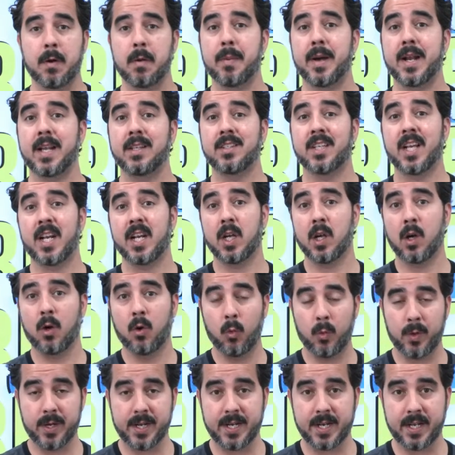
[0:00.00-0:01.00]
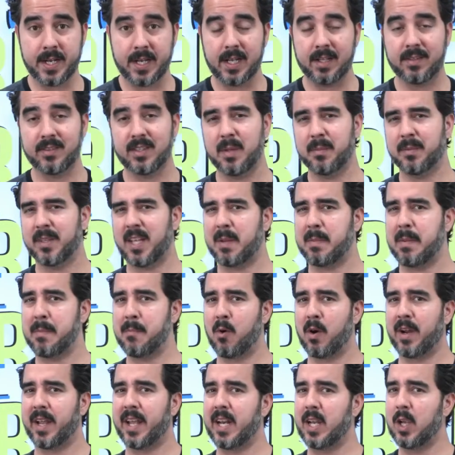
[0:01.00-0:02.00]
everybody's getting greedy. It seems like
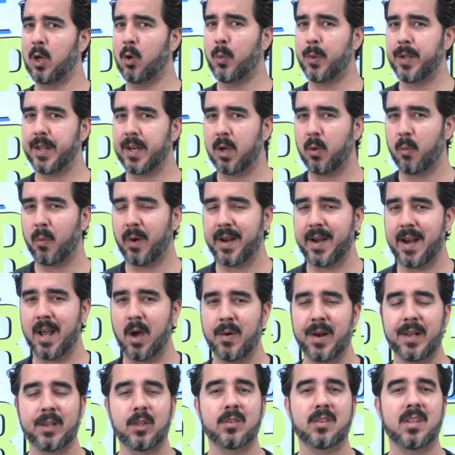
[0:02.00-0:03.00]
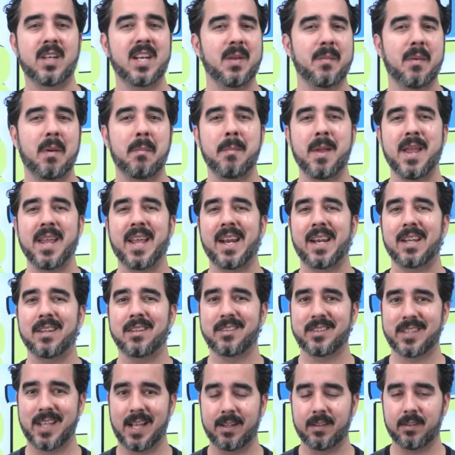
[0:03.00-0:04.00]
people are getting greedy right now, and it doesn't even make any
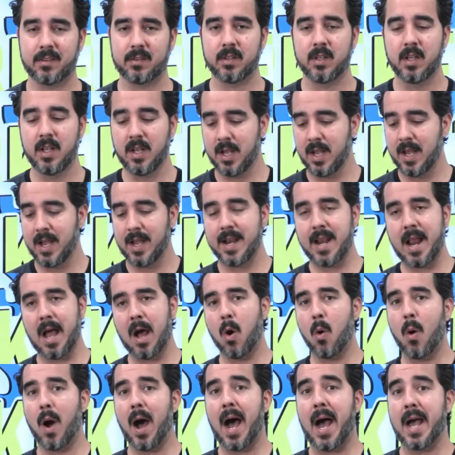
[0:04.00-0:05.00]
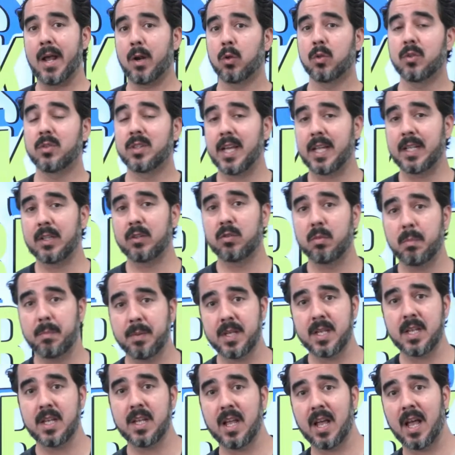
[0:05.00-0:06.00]
sense. Now, I don't tend to
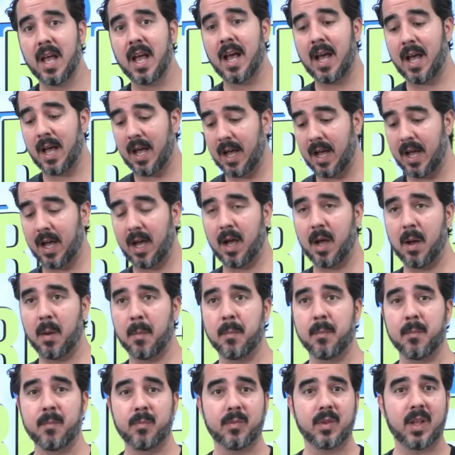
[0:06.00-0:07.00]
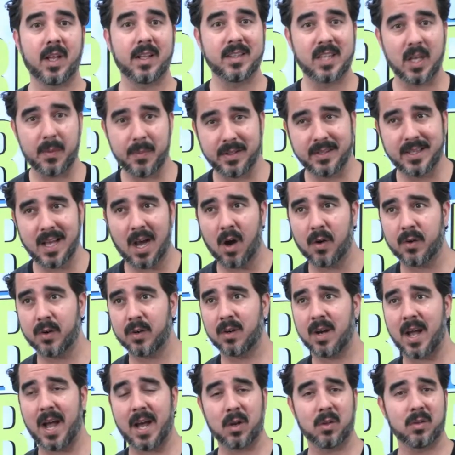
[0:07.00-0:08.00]
be a Debbie
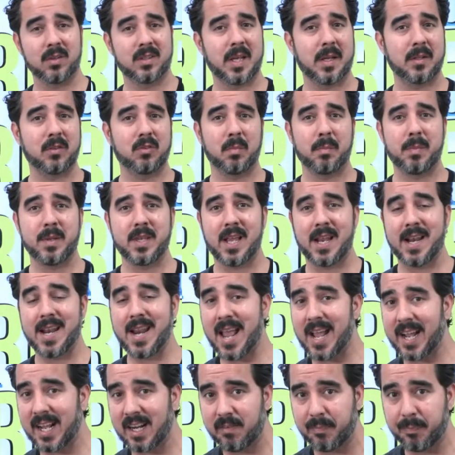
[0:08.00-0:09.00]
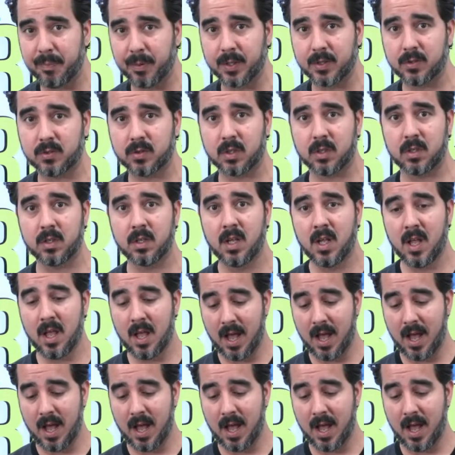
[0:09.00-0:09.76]
Downer. I don't tend to be a negative person.